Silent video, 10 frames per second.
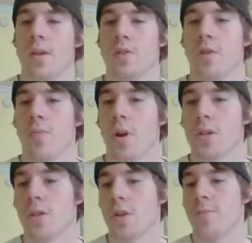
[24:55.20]
Topar
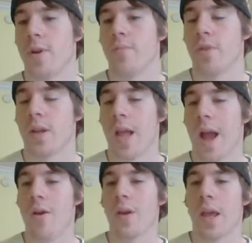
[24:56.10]
starts by bringing
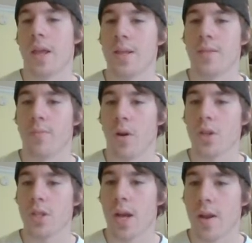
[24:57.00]
out his
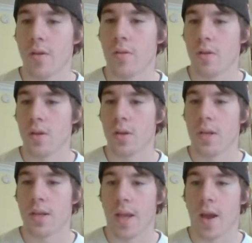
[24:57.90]
Marshadow,
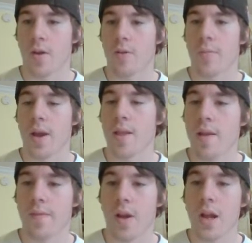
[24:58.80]
Countered by
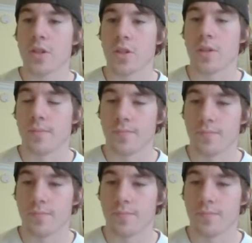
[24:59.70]
that fracture.